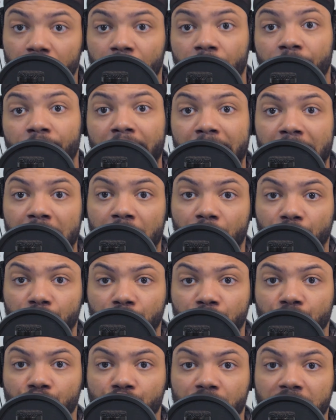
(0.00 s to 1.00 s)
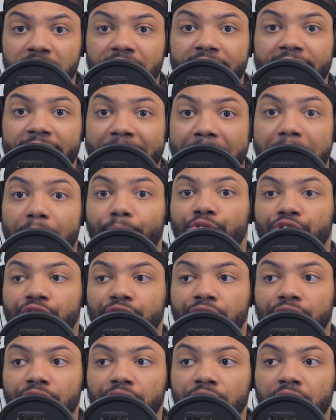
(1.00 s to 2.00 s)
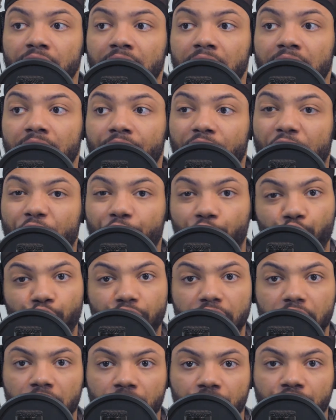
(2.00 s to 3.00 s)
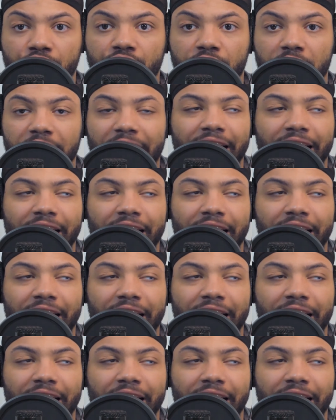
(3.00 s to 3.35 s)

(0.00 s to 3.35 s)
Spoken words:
of how to really capture that 300.